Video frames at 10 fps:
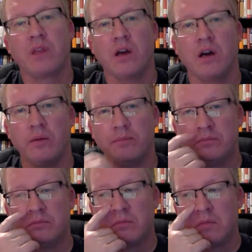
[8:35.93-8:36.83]
Uh,
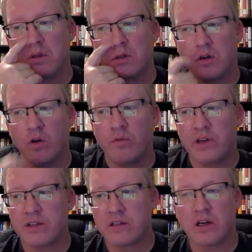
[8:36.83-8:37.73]
the
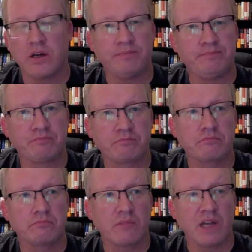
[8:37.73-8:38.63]
Soviets, uh,
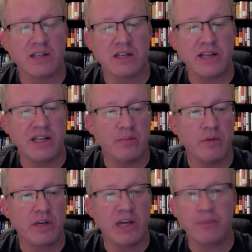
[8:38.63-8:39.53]
as I say in the
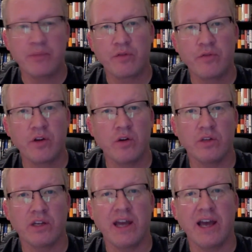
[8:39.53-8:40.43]
book, kept their foot on
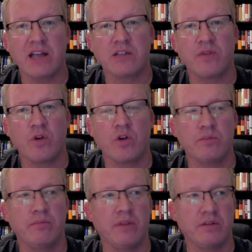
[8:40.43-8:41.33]
the gas as far as,
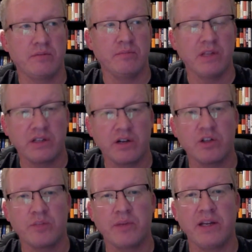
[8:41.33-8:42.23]
as
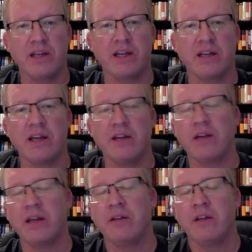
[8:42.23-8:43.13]
military spending and,
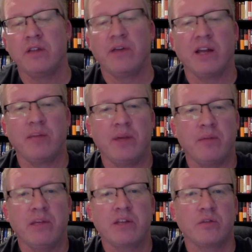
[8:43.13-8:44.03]
and, and
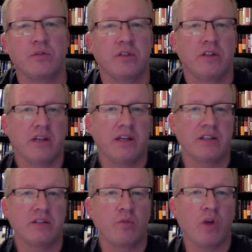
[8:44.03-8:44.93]
developing missiles and
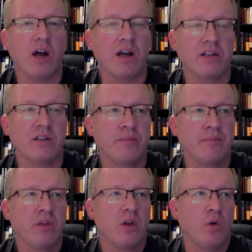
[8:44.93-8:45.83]
things and rockets.
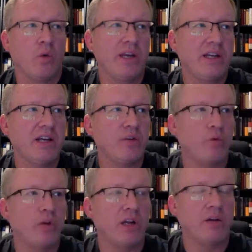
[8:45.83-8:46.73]
We
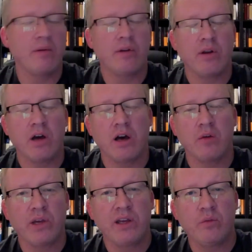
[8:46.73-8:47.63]
didn't really.
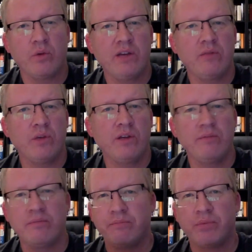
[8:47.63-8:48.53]
Uh, we, we,
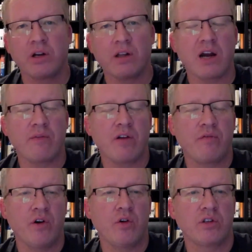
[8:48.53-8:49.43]
we put a lot of our
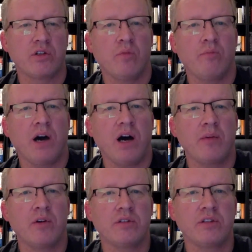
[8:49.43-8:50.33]
focus on
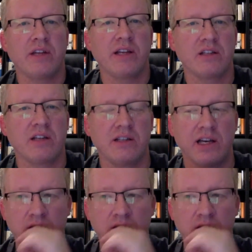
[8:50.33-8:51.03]
bombers and things like that.